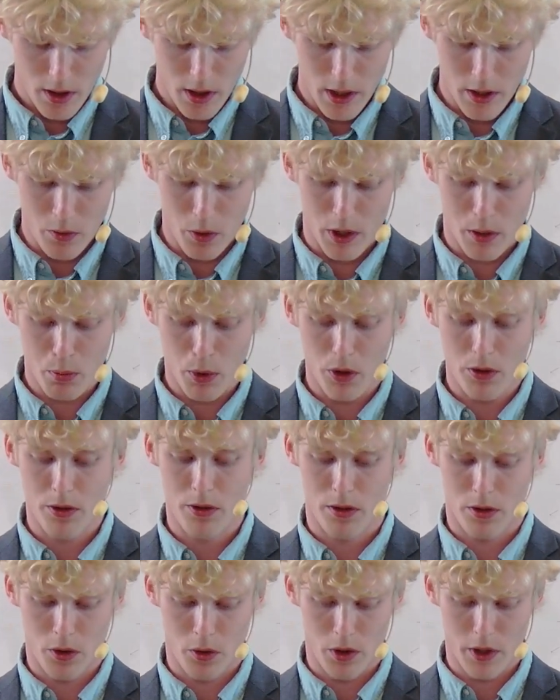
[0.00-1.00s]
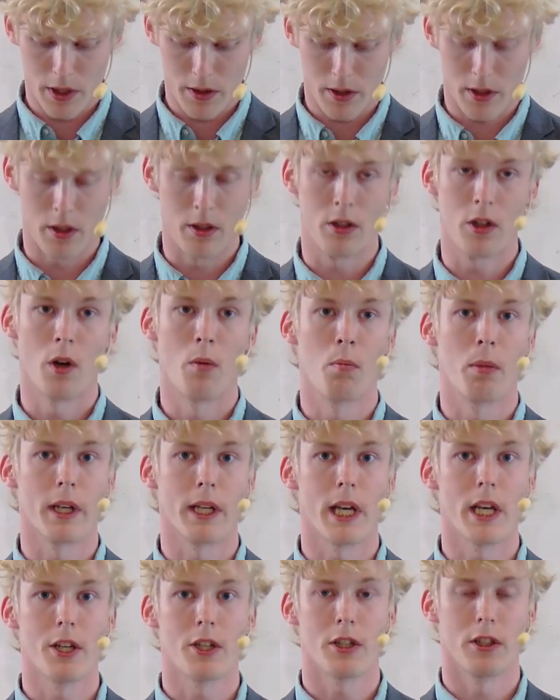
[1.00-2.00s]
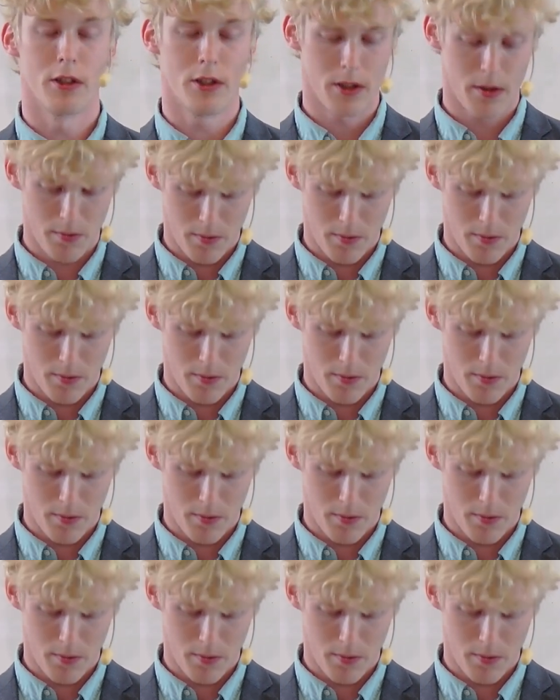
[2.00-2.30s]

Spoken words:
in response to recent complications.